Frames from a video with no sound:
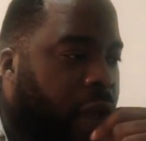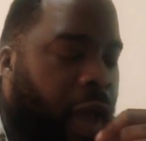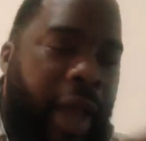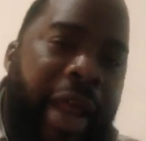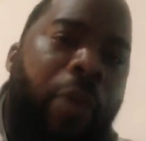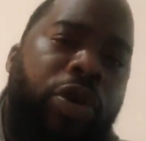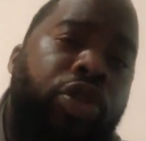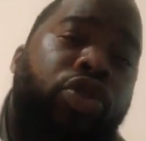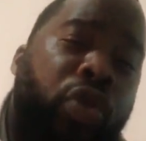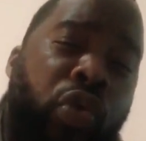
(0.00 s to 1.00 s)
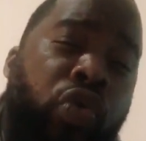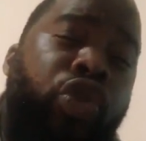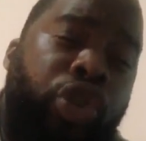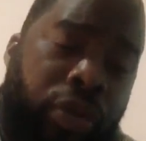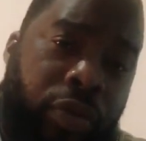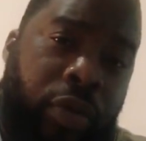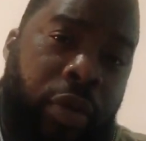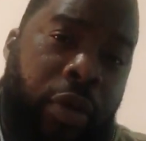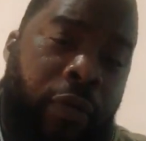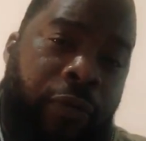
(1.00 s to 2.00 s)
And that was the solution
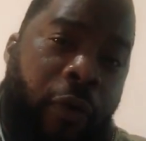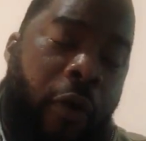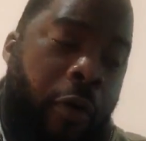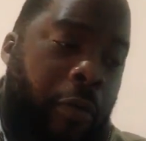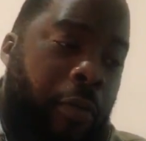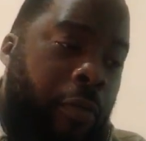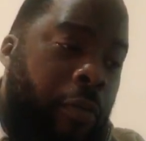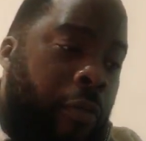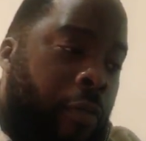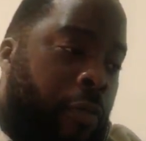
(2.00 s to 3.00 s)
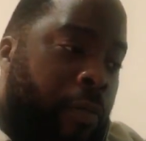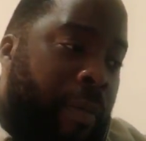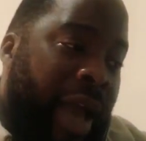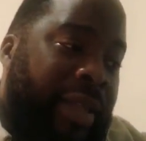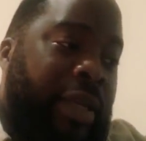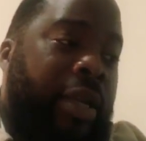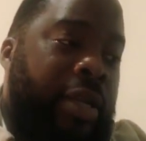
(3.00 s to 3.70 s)
for my 10